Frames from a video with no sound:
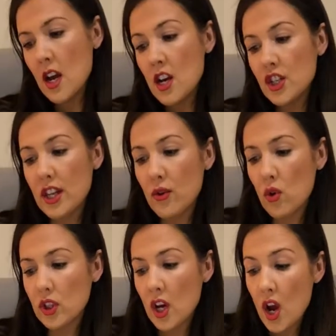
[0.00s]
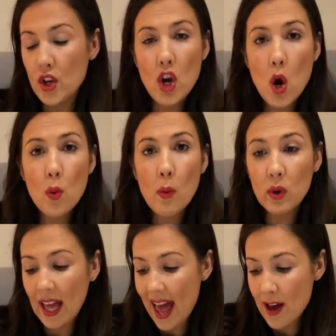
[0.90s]
She thought, no one
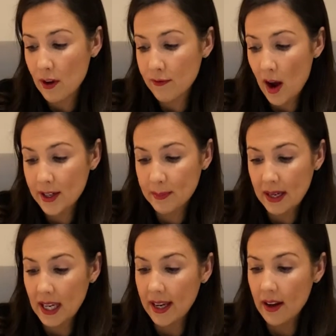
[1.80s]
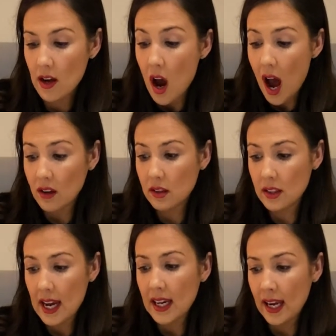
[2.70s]
will ever find me here. I'll
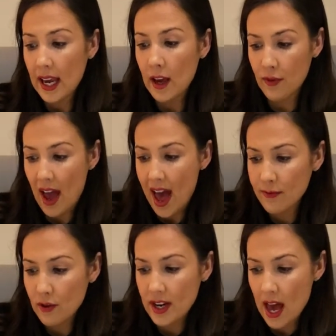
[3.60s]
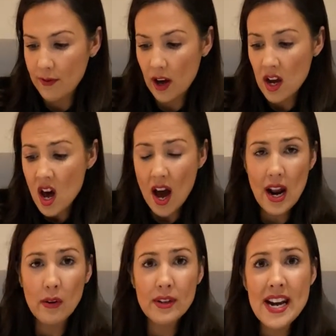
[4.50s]
stay here forever and ever, and
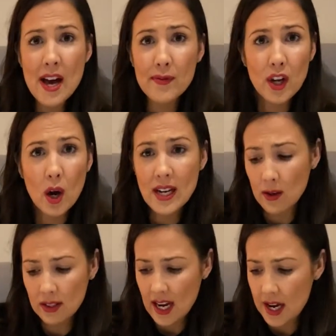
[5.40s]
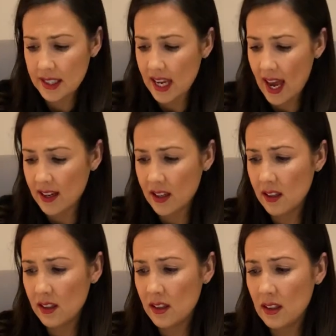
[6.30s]
I'll never go downstairs again.
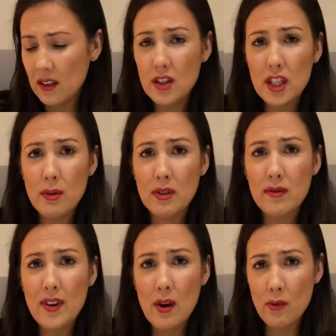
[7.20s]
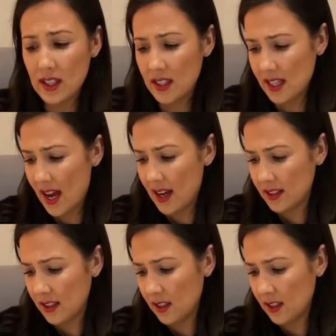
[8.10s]
She was very sad.